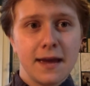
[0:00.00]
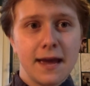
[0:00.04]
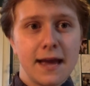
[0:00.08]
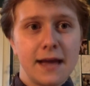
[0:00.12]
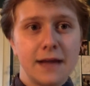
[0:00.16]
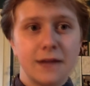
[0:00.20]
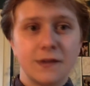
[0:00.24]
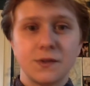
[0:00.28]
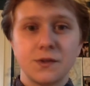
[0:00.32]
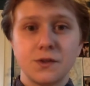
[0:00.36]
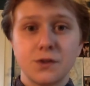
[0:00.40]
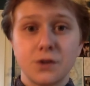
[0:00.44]

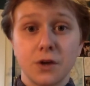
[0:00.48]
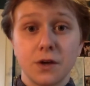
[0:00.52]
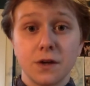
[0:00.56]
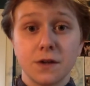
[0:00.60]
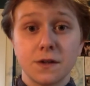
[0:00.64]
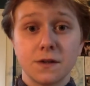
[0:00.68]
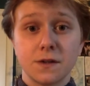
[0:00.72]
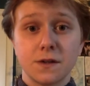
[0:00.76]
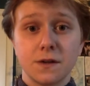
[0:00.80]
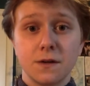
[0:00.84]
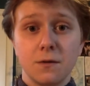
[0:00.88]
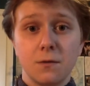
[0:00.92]
It's
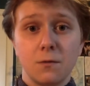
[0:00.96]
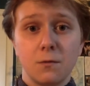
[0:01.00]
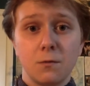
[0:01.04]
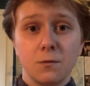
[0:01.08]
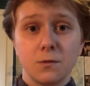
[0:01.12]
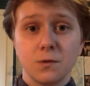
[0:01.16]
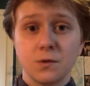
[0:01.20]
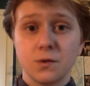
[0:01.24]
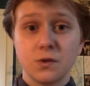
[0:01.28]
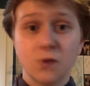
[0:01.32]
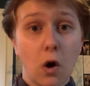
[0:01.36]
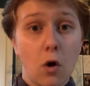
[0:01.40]
just
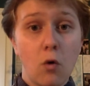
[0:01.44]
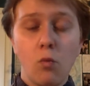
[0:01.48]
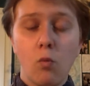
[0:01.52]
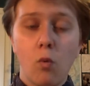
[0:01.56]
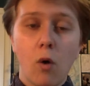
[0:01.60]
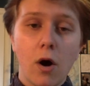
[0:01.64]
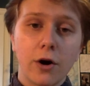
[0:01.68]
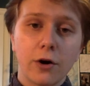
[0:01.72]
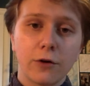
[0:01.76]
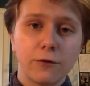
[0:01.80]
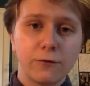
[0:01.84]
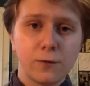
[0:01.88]
so
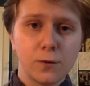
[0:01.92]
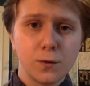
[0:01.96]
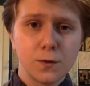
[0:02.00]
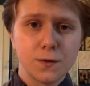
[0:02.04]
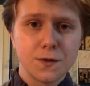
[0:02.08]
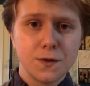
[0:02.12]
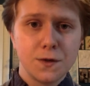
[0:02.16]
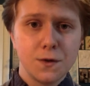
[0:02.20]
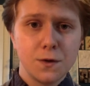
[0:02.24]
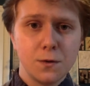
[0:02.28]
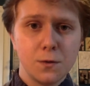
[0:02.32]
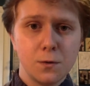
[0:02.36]
wonderful
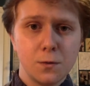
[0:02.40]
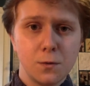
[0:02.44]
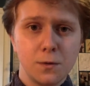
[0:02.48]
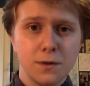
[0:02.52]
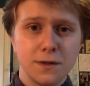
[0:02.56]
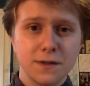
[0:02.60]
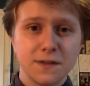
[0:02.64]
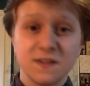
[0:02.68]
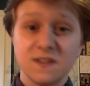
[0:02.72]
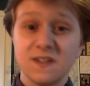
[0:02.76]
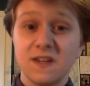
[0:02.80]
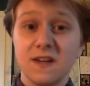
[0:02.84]
to
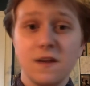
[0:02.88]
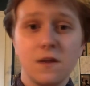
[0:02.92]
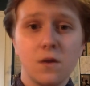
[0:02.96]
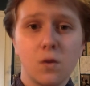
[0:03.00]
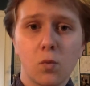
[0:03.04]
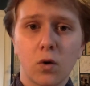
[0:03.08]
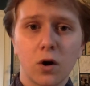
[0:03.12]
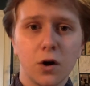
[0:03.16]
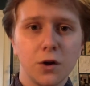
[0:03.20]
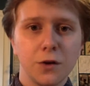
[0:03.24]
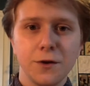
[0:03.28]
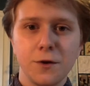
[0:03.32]
see the
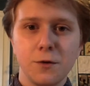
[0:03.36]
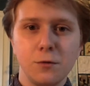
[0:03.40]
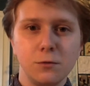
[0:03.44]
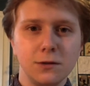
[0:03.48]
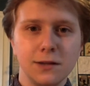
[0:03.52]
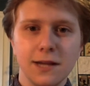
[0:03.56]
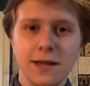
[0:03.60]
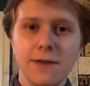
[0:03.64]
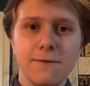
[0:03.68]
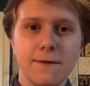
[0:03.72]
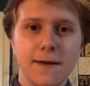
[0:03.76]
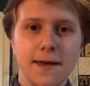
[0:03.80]
world you
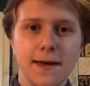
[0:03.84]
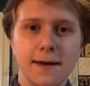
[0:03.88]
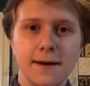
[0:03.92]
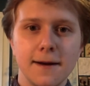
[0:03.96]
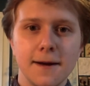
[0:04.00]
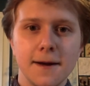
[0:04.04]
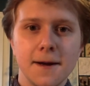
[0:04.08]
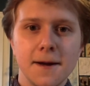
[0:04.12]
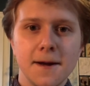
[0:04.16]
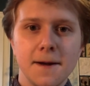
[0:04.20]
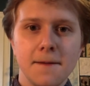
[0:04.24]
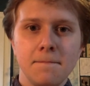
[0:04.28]
live
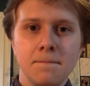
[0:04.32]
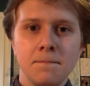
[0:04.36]
in